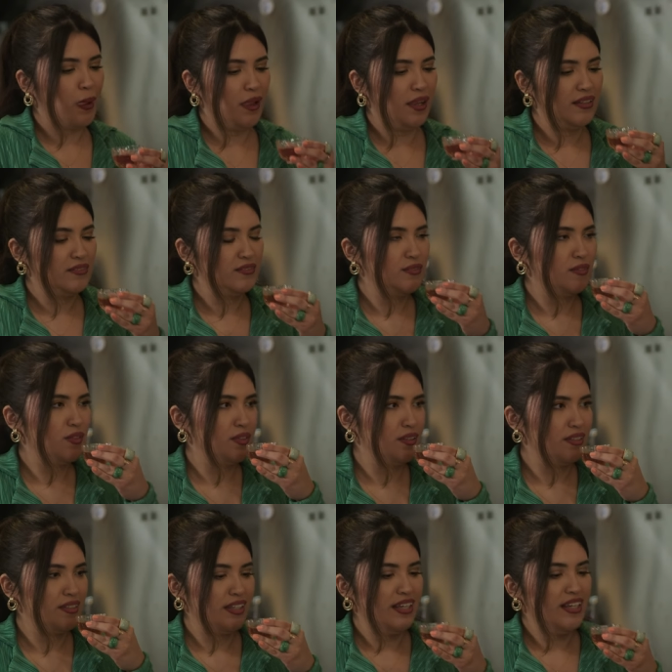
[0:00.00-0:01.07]
But,
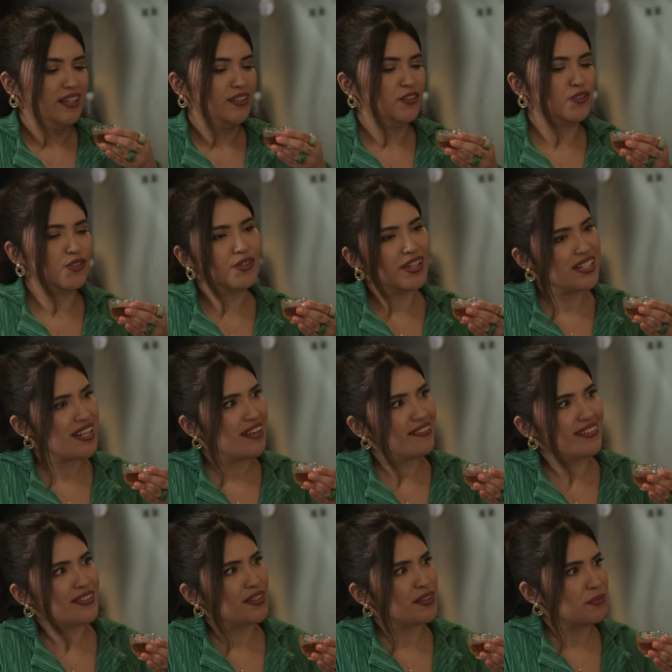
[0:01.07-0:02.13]
um, do you guys
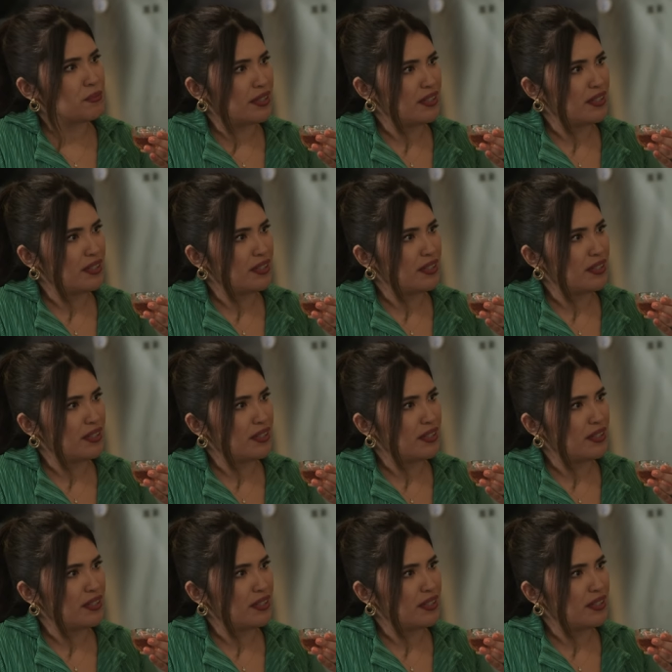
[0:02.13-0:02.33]
have this on the